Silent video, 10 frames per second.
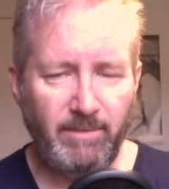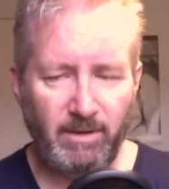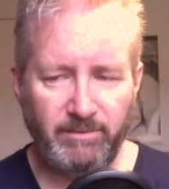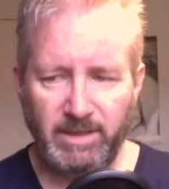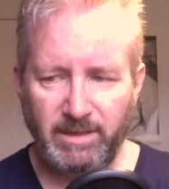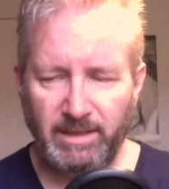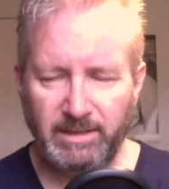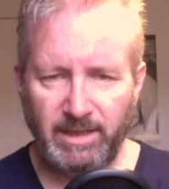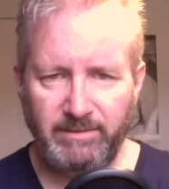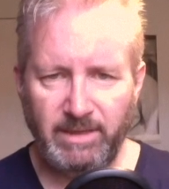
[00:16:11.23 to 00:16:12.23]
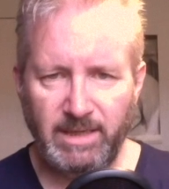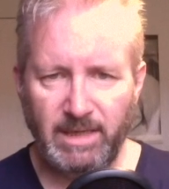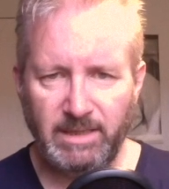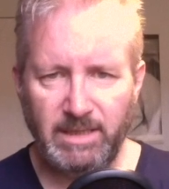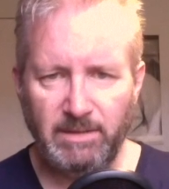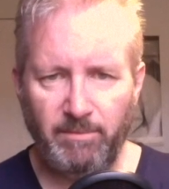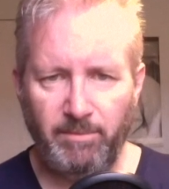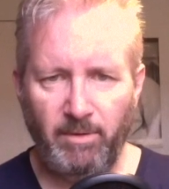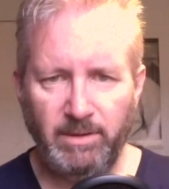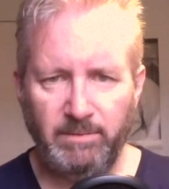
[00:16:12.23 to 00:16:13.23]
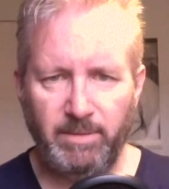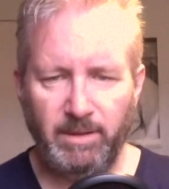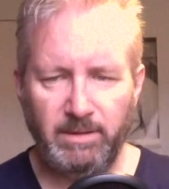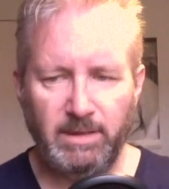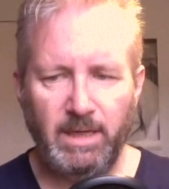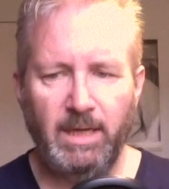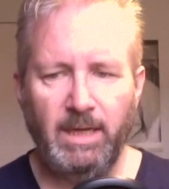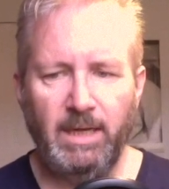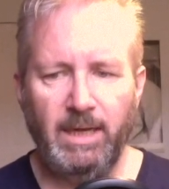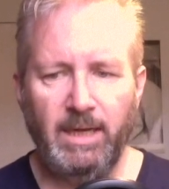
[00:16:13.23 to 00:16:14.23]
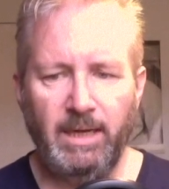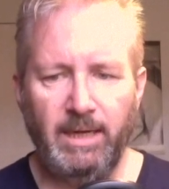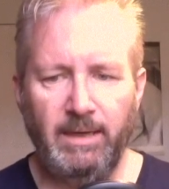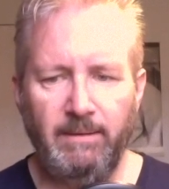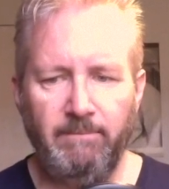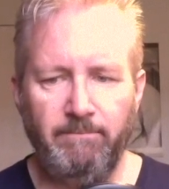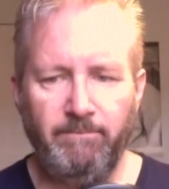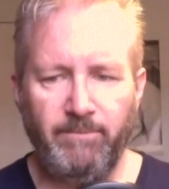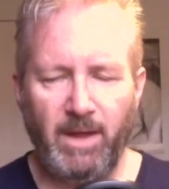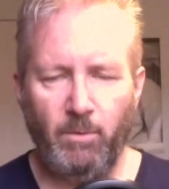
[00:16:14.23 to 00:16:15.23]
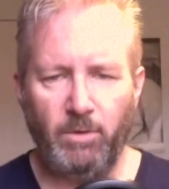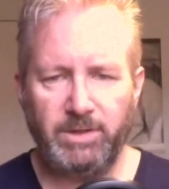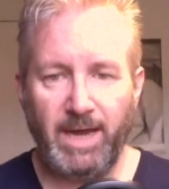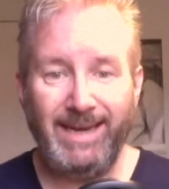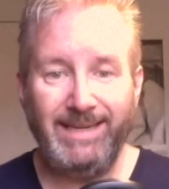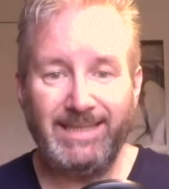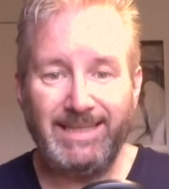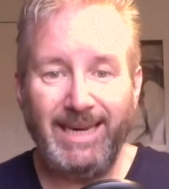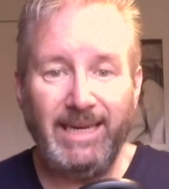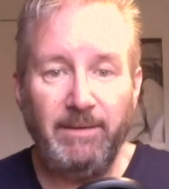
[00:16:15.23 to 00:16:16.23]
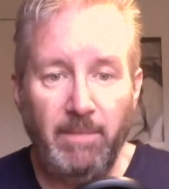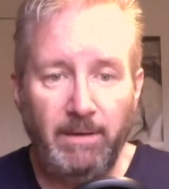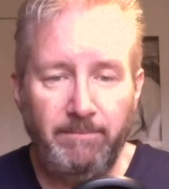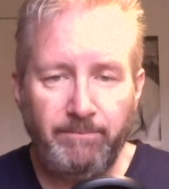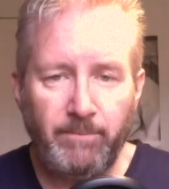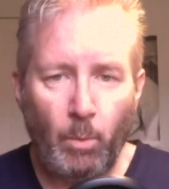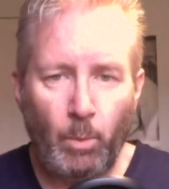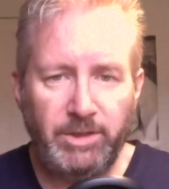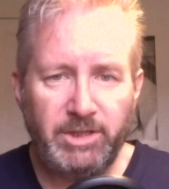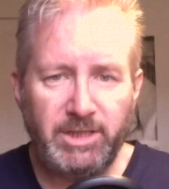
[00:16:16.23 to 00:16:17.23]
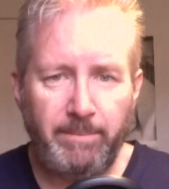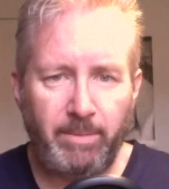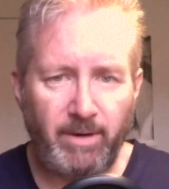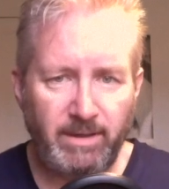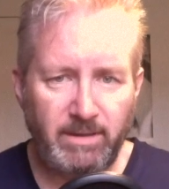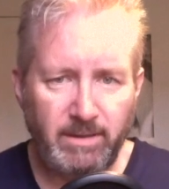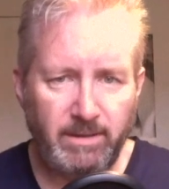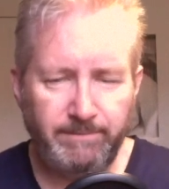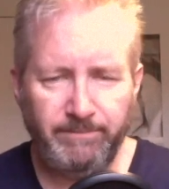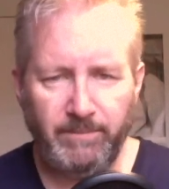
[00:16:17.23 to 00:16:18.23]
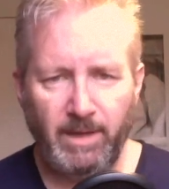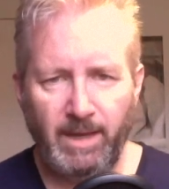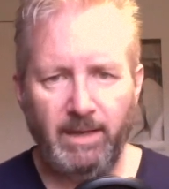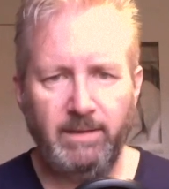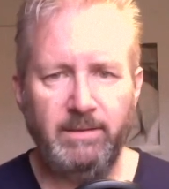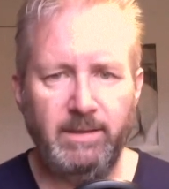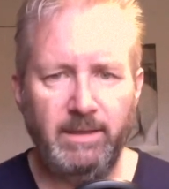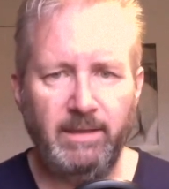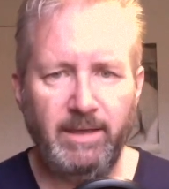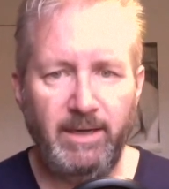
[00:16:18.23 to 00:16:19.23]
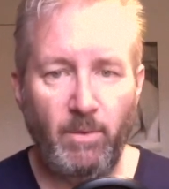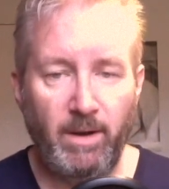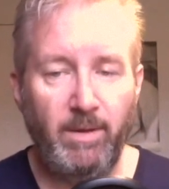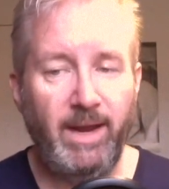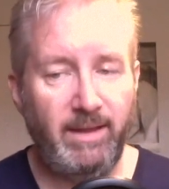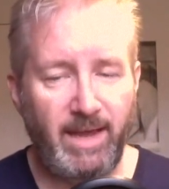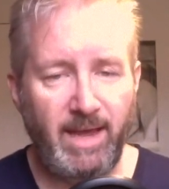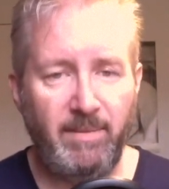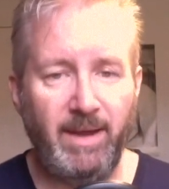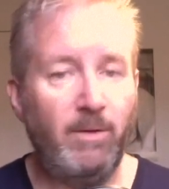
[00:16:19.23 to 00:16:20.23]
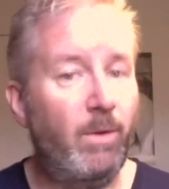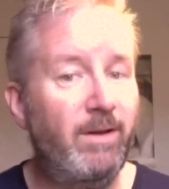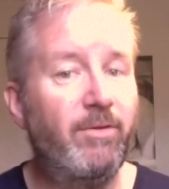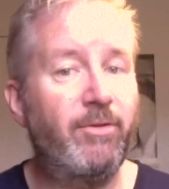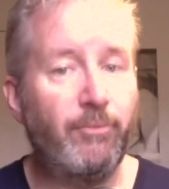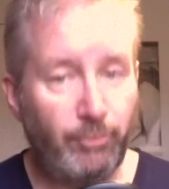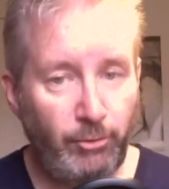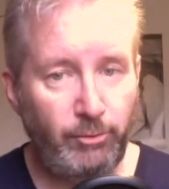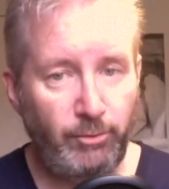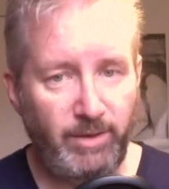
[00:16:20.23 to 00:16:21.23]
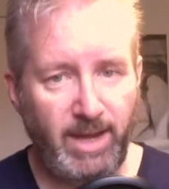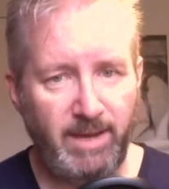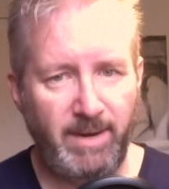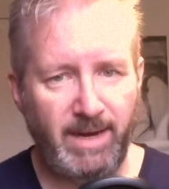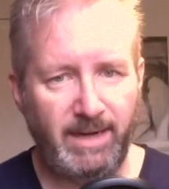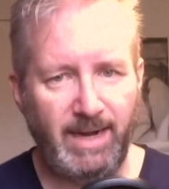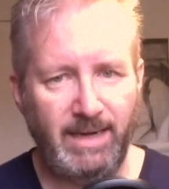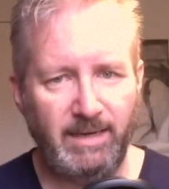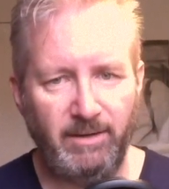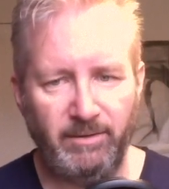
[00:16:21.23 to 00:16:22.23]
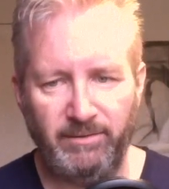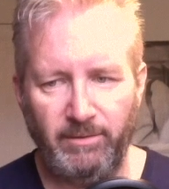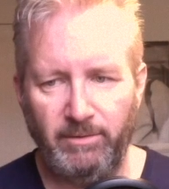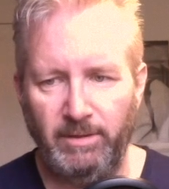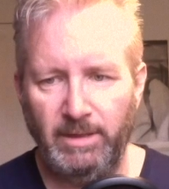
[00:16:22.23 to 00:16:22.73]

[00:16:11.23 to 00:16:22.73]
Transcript: And obviously, they're safety tested to a point, but um, there was a seam which separated. And uh, he w- hit the airbag, went through the airbag, and landed on the floor.